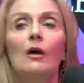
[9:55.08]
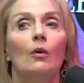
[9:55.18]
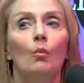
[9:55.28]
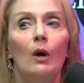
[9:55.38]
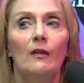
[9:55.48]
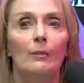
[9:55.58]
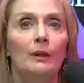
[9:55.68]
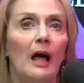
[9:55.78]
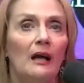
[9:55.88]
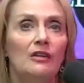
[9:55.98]
What are the
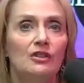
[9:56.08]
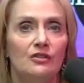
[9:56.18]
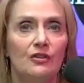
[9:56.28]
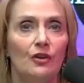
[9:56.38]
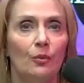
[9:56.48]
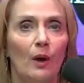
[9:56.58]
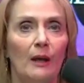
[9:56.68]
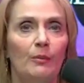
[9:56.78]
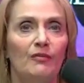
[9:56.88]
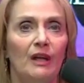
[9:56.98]
blockages in your
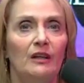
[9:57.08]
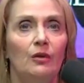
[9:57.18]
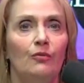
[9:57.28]
way preventing you